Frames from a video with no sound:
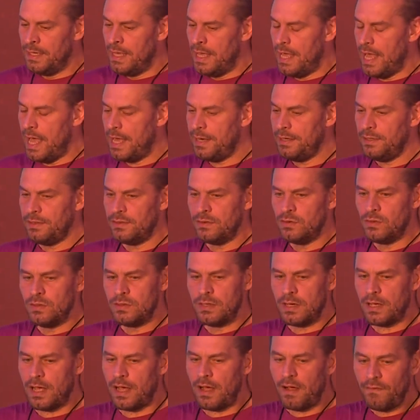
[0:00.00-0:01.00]
And
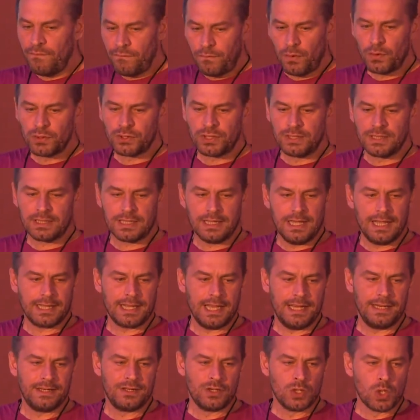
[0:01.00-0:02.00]
unfortunately,
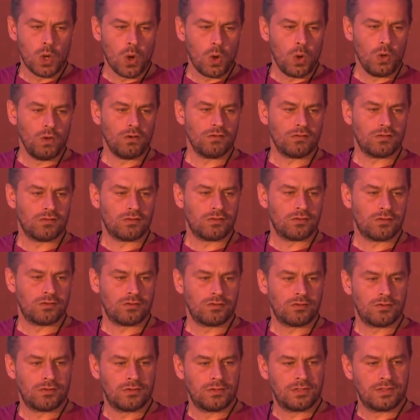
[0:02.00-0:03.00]
again, no
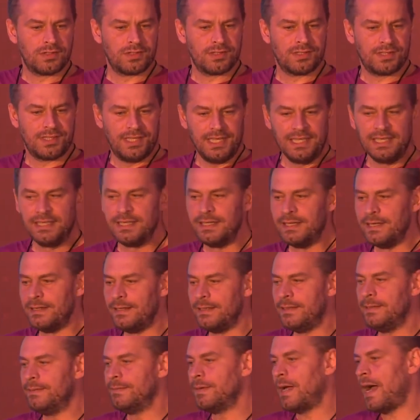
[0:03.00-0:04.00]

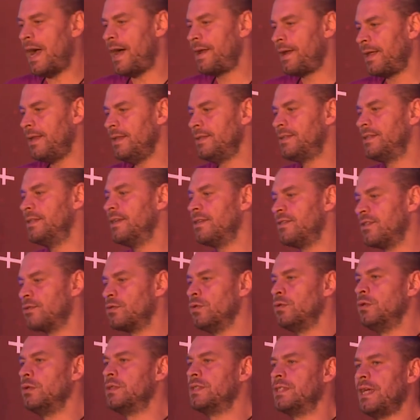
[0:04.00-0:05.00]
single analytics
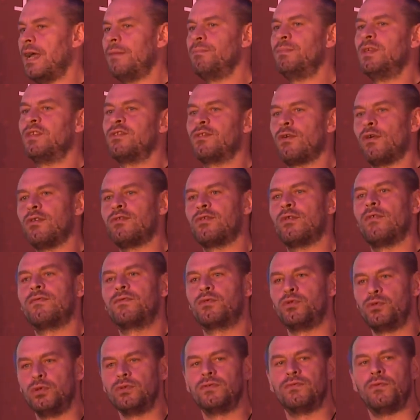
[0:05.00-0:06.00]
tool can be source of
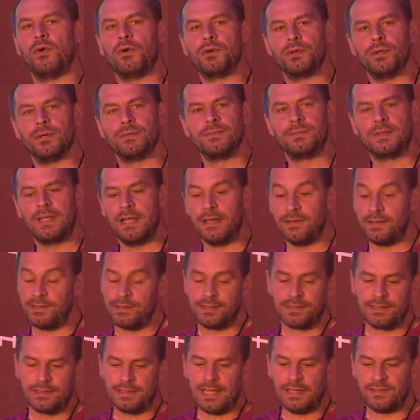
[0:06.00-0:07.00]
truth for you.
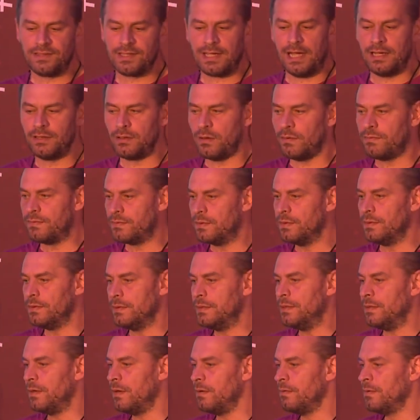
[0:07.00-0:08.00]
That's kind of
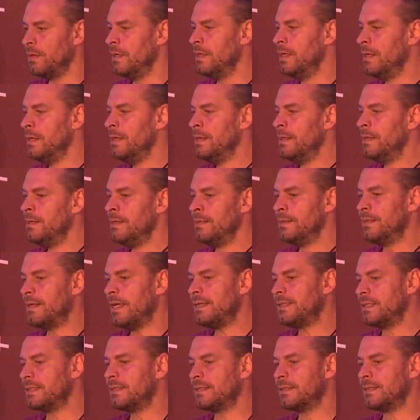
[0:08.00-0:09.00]
the,
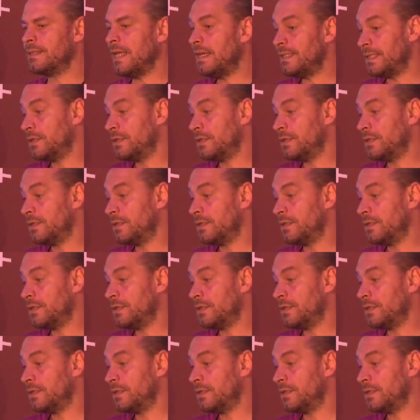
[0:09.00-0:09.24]
that's